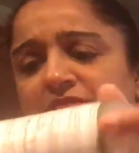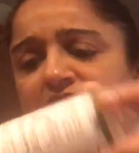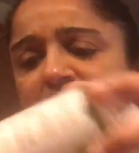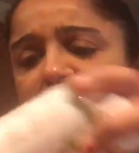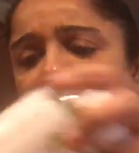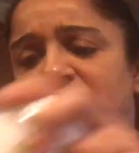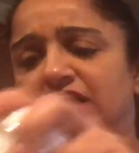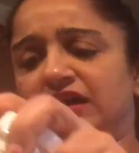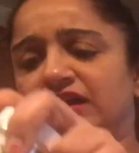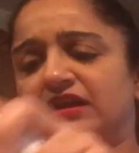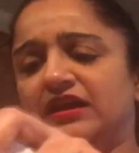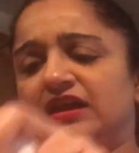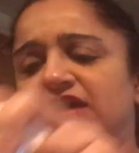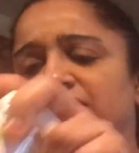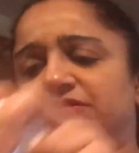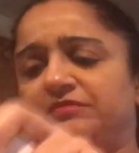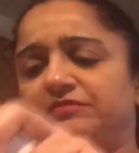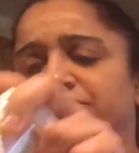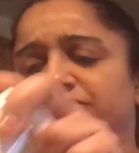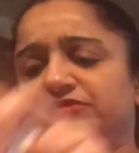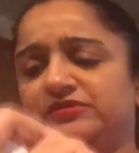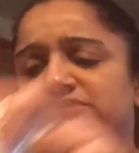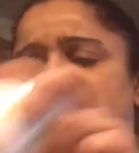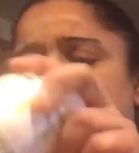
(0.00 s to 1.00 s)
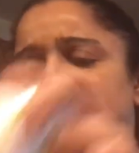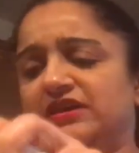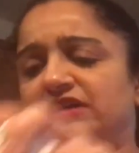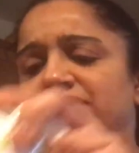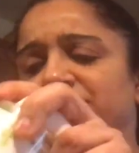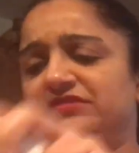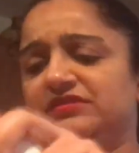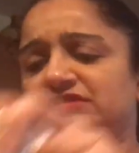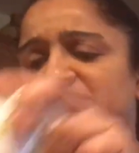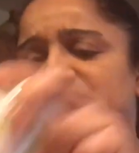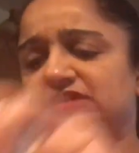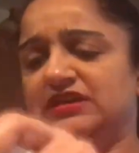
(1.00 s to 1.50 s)
Yeah, I kind of put
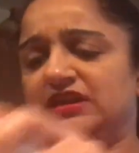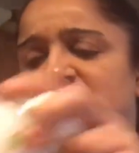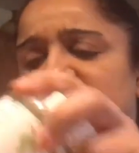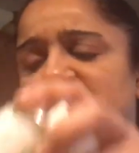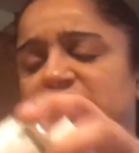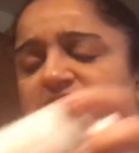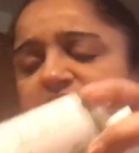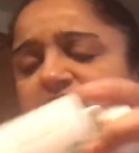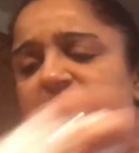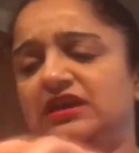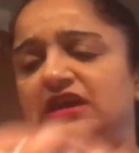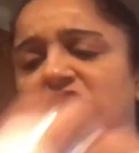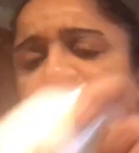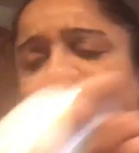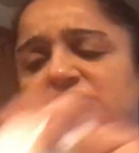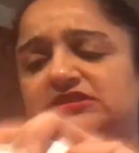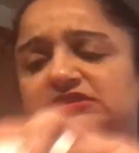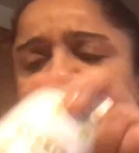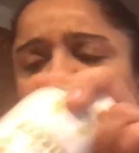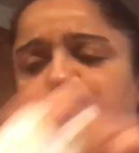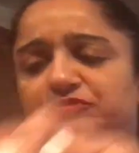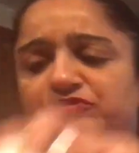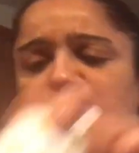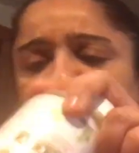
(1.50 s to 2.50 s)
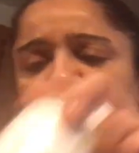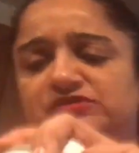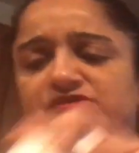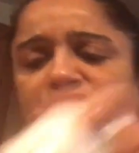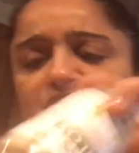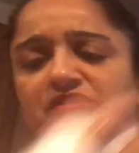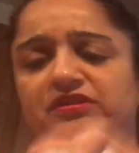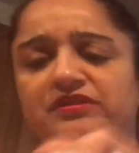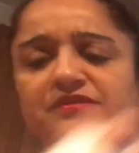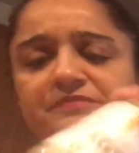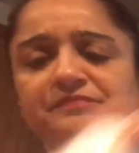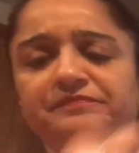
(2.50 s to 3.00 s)
7 to 8 spoons
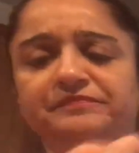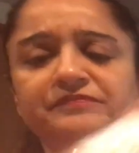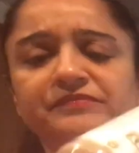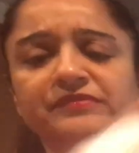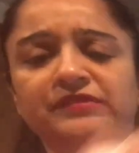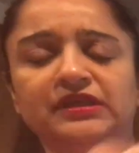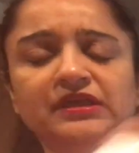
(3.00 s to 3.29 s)
on them.